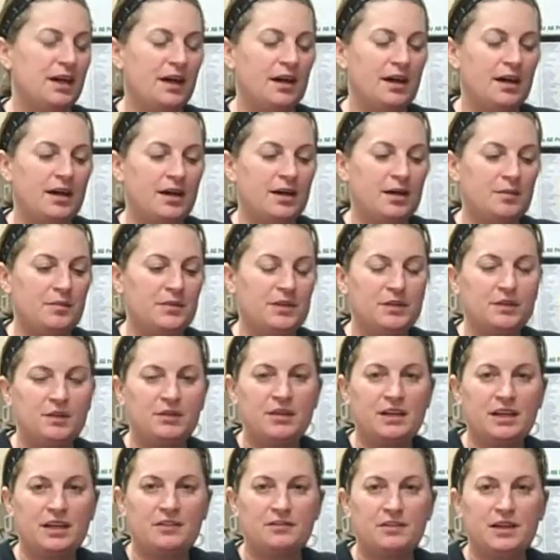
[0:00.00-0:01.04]
The other
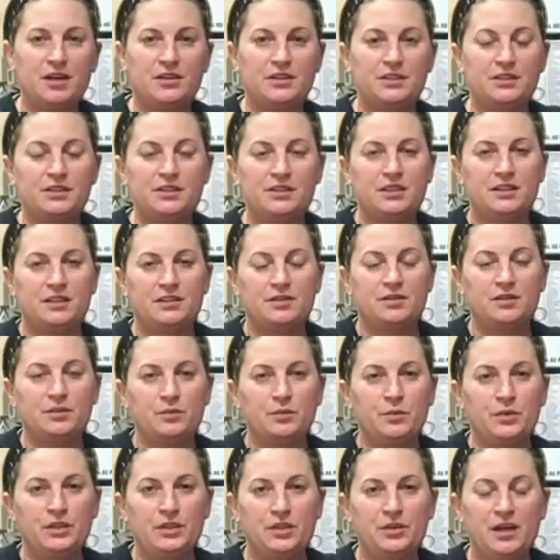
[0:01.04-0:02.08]
thing I found is that
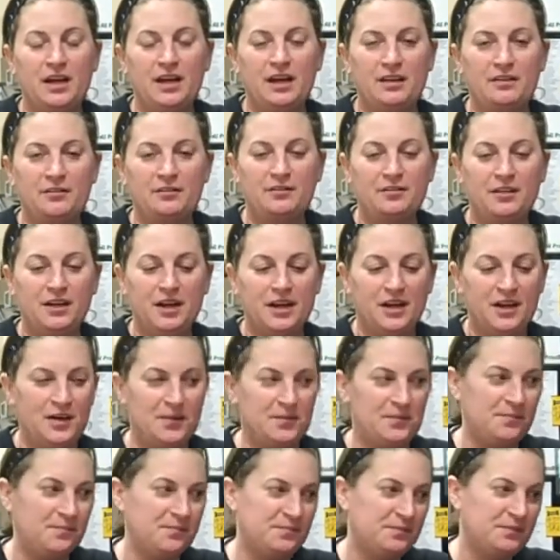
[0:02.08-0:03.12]
when you have
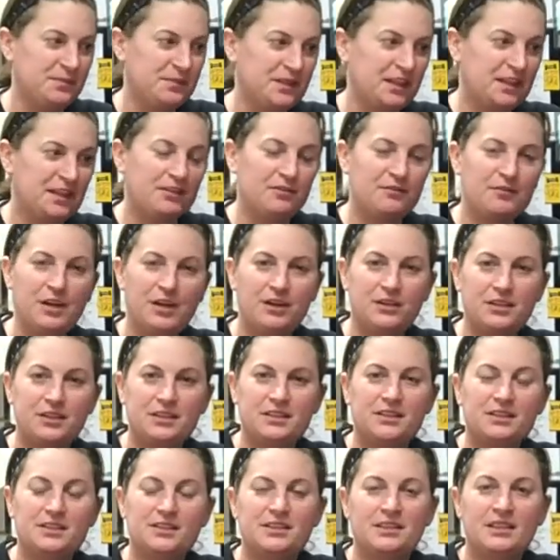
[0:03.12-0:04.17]

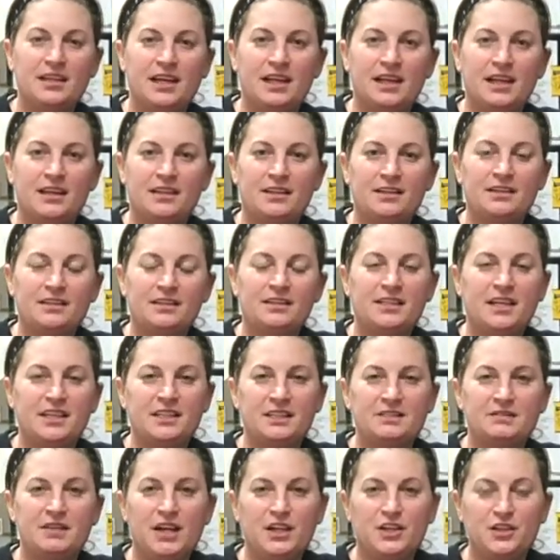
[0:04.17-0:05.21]
fairness and
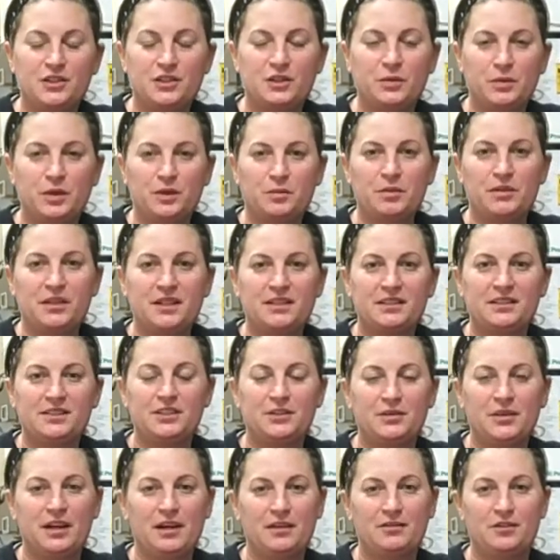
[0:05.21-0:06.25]
satisfaction in the
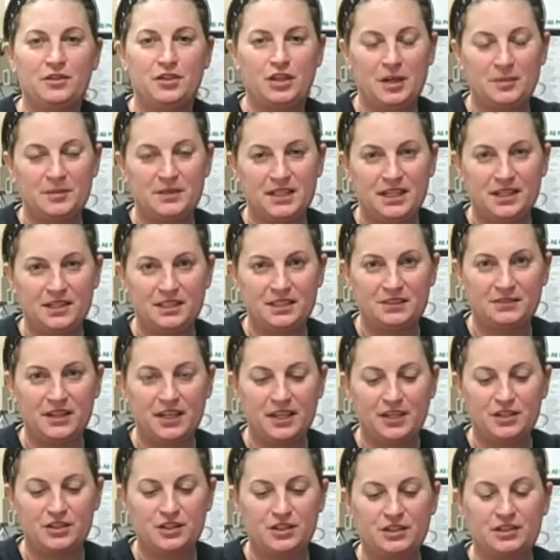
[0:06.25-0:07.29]
workplace, you have job
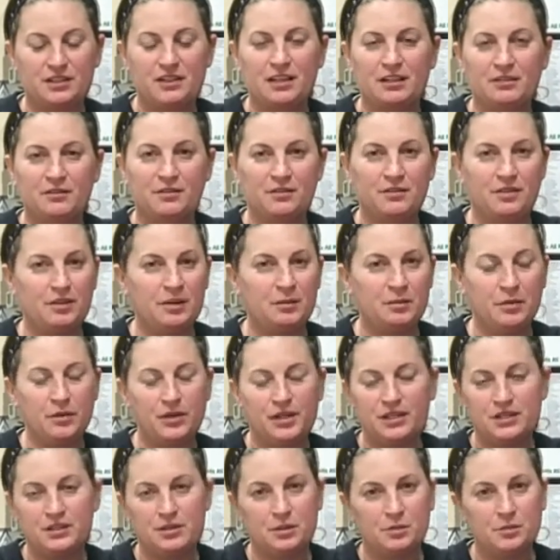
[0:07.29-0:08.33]
satisfaction. If
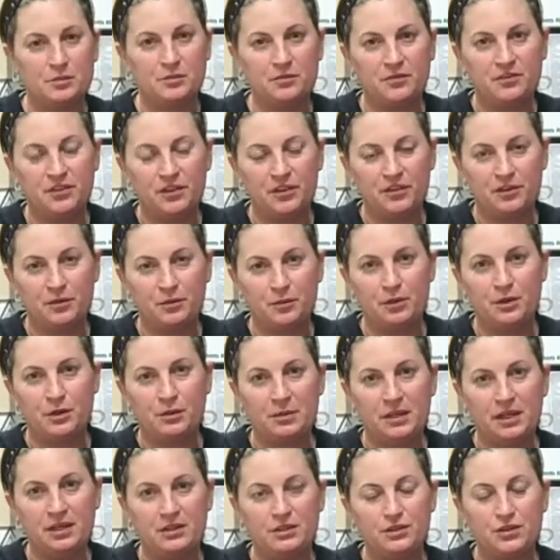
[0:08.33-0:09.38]
employees don't feel that
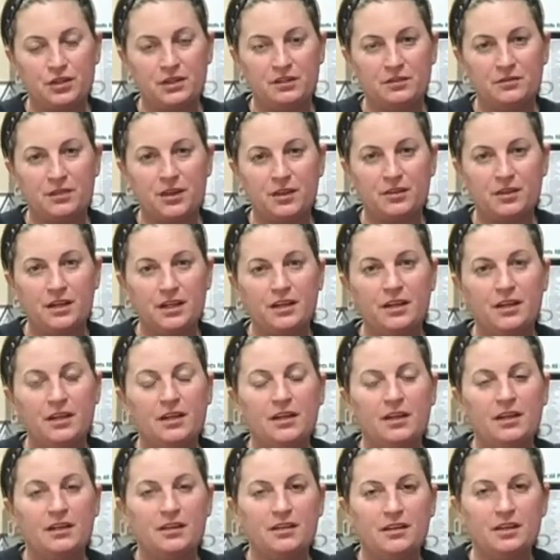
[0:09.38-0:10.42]
they're being treated fairly,
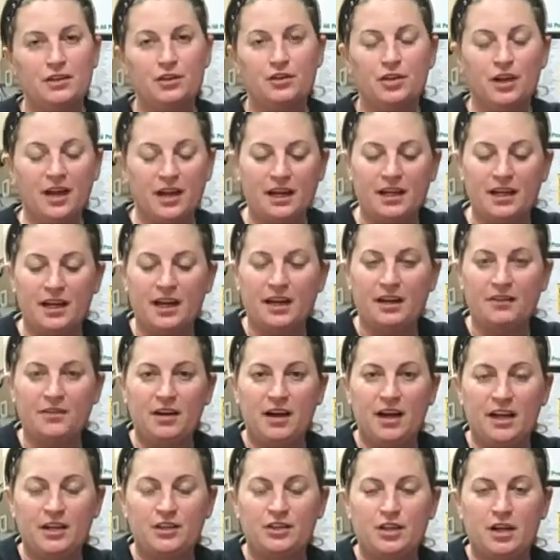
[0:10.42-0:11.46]
then you're not going to have
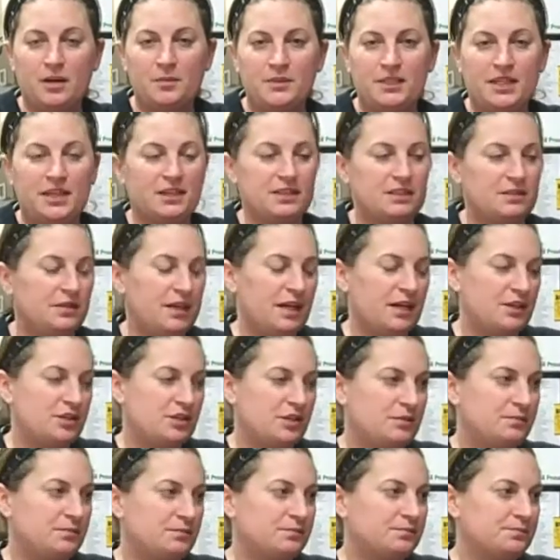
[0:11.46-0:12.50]
high job
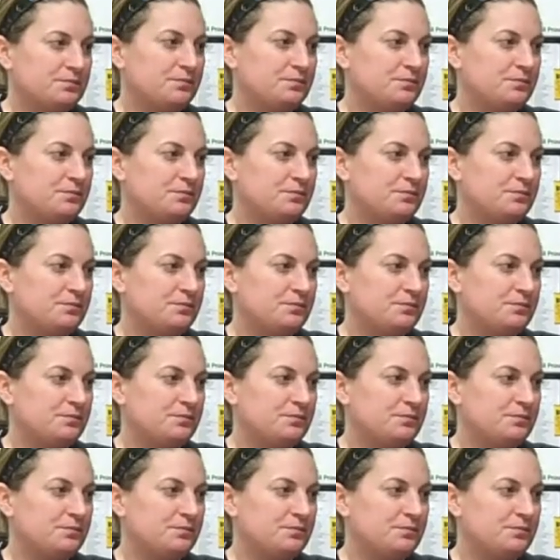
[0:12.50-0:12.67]
satisfaction.